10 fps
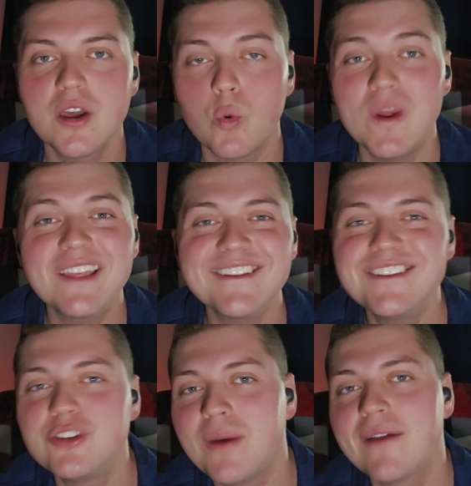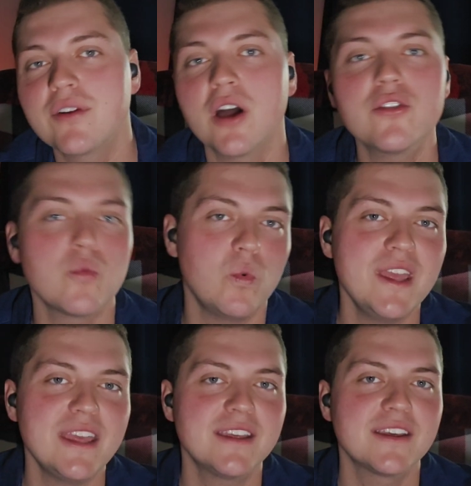weekly to every other
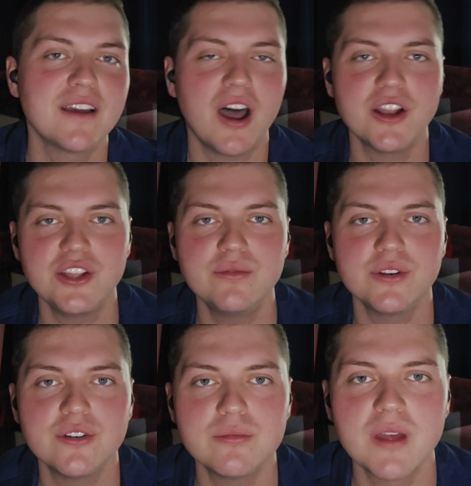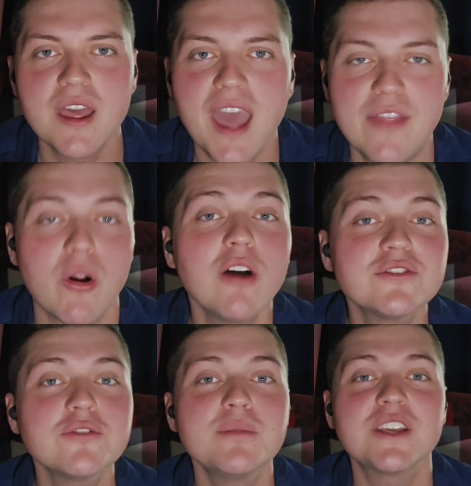week on YouTube. And there
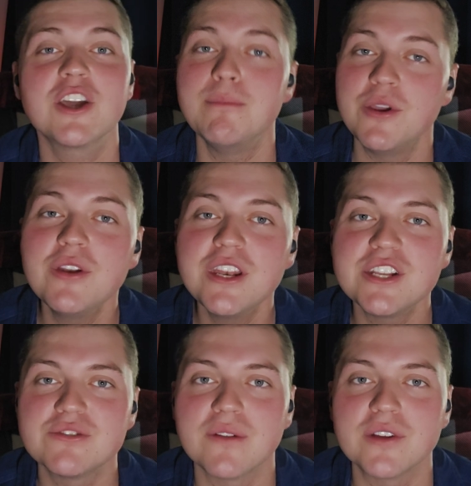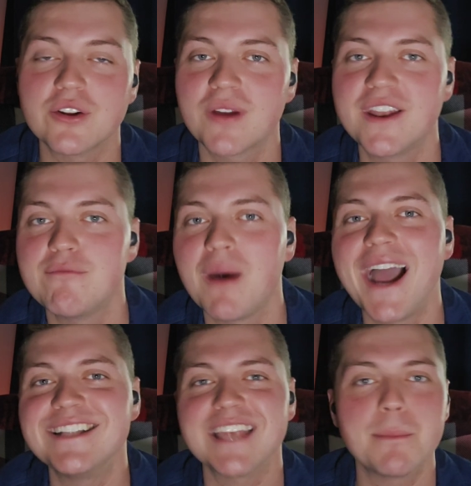also will be community-driven Creative
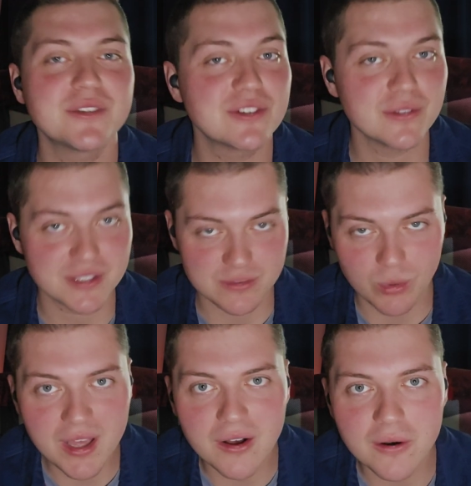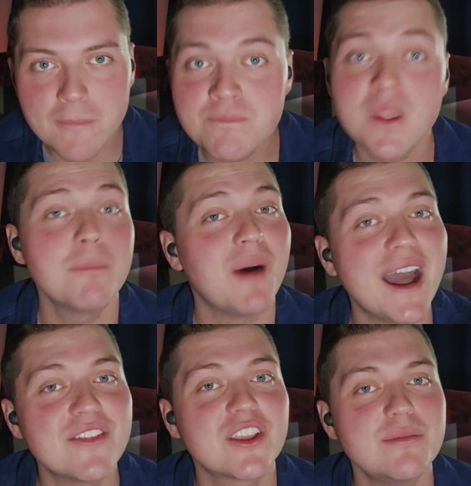Minds episodes as well,
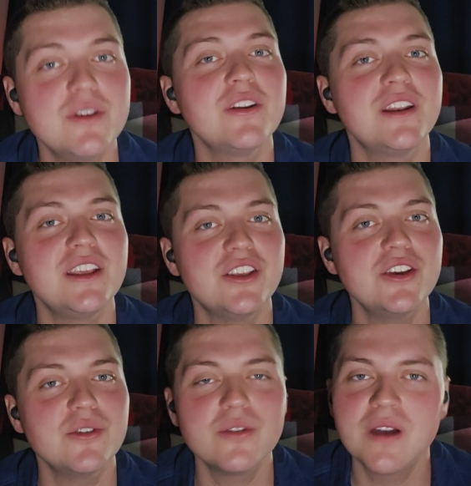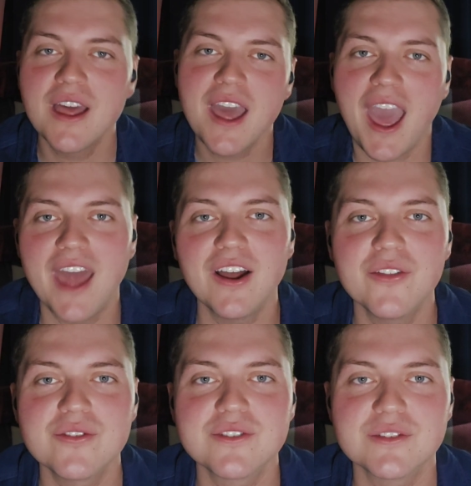by the community, you, and
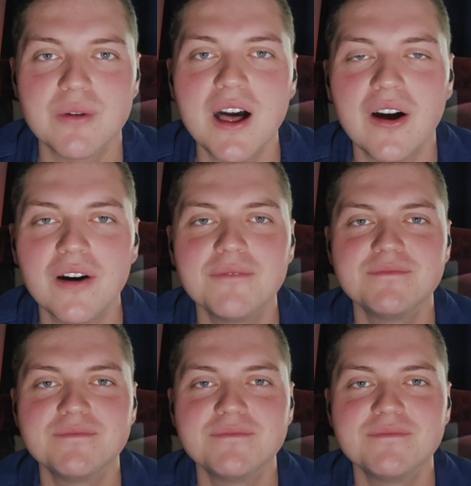others as well.